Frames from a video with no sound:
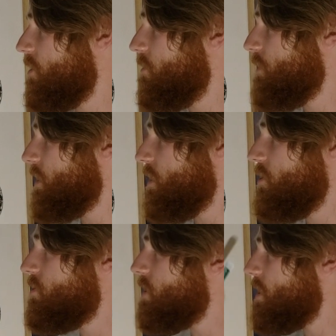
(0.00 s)
hope you can
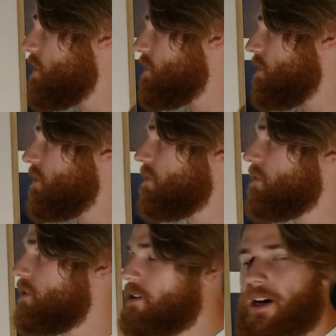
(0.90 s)
use this to
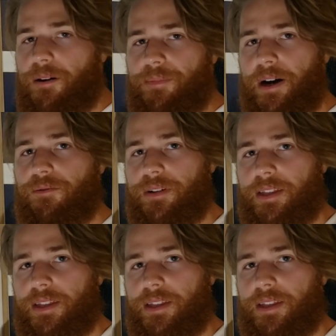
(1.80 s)
help out